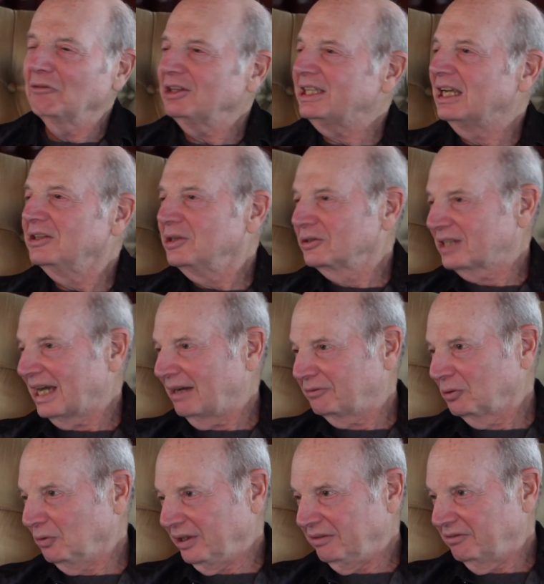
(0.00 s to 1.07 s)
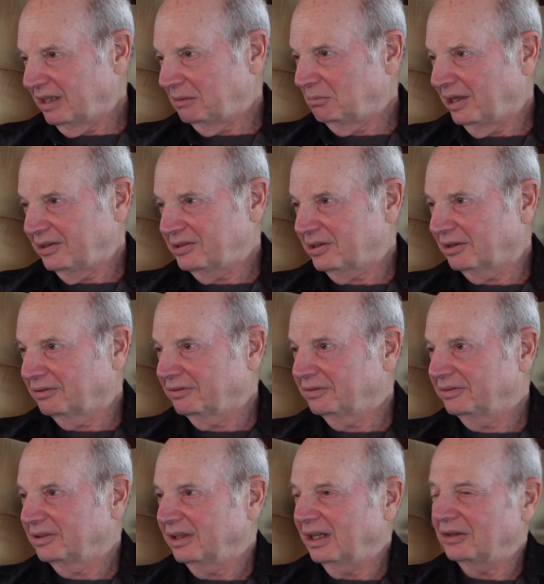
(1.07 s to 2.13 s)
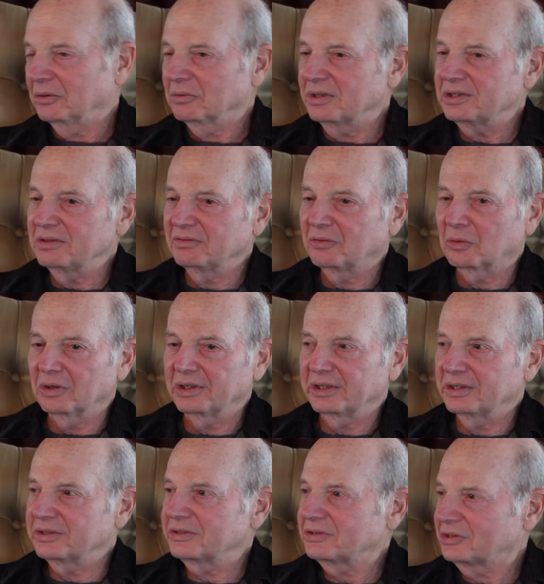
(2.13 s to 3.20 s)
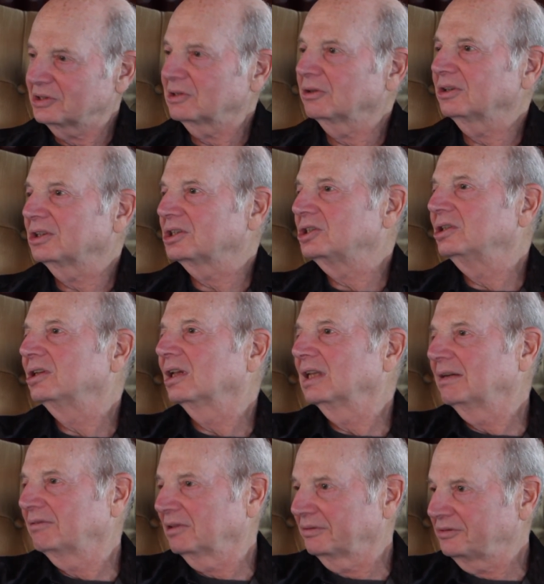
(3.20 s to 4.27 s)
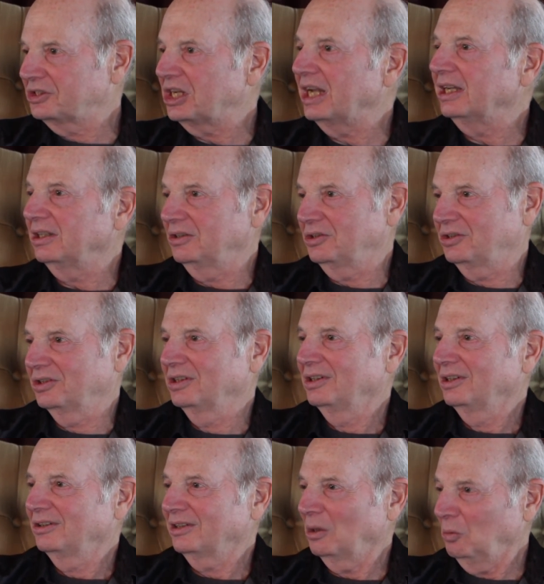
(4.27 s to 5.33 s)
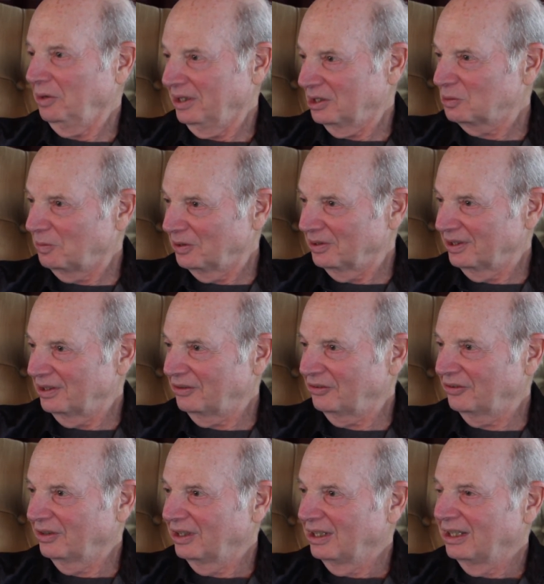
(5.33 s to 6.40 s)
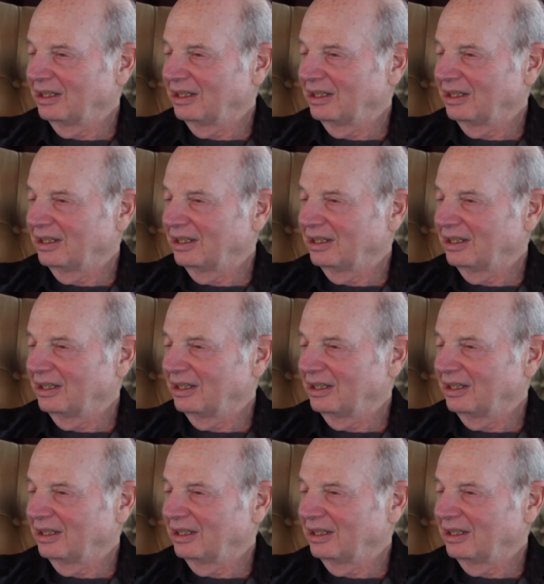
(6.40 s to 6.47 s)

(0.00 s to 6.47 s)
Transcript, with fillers: Every 10 years I have to reinvent myself. And the reason for it is just look at the, the level of change that we experience.